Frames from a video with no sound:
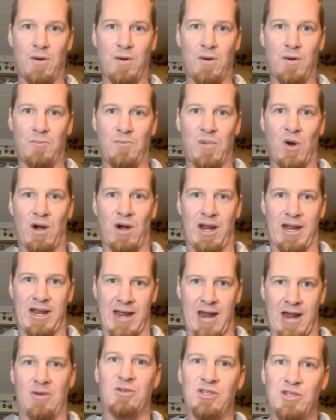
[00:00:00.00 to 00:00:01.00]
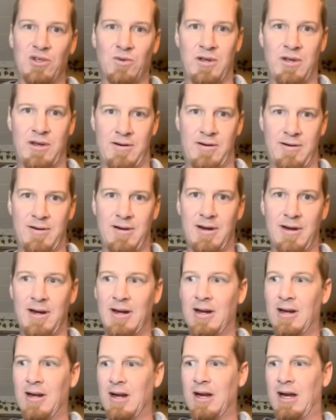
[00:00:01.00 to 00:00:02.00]
We're part of council here.
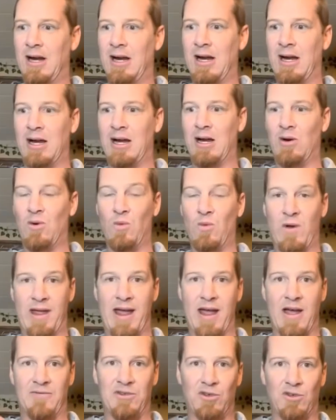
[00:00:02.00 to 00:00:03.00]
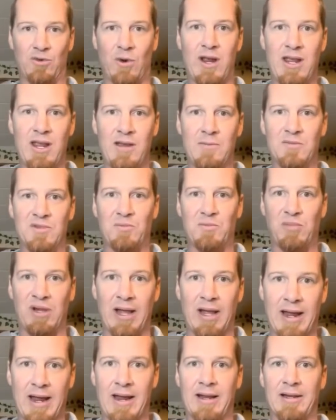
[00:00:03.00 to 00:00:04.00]
We have dreams,
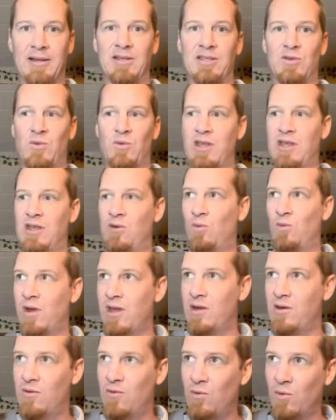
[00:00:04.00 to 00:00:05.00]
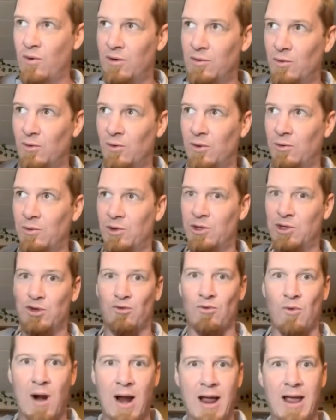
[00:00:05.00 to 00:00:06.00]
plans. We're
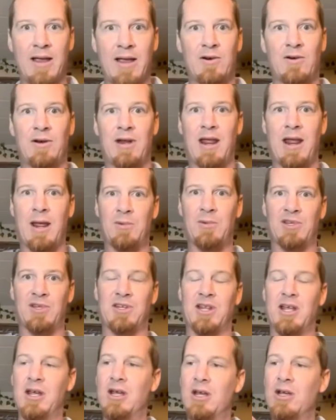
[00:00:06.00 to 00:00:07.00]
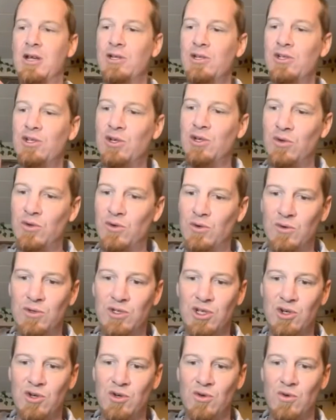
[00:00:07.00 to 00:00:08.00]
trying our damnedest
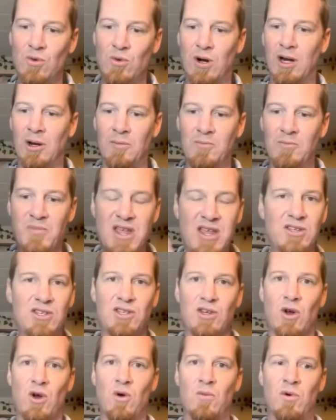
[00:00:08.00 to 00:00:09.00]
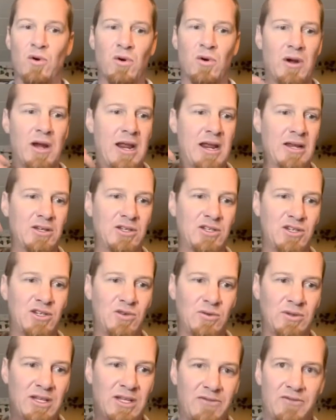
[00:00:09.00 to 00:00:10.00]
to be sober and
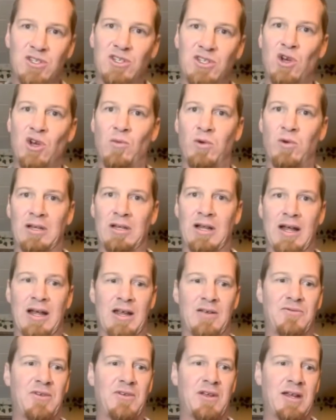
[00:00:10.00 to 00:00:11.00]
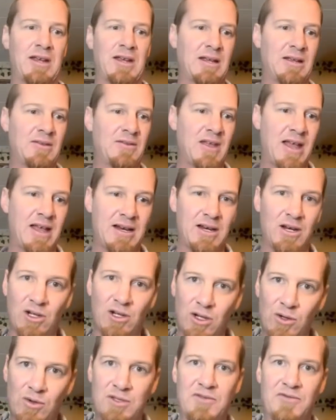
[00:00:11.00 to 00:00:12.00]
to live a sober life. And that
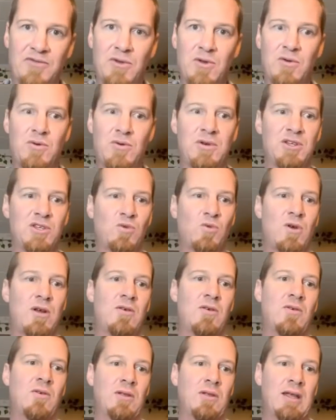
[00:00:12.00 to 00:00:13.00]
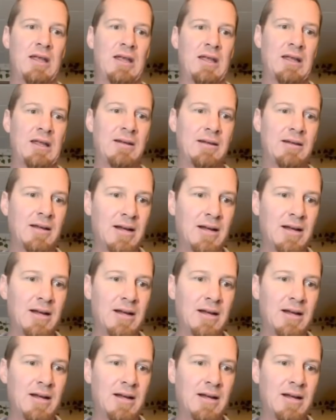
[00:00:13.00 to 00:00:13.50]
includes food as well. And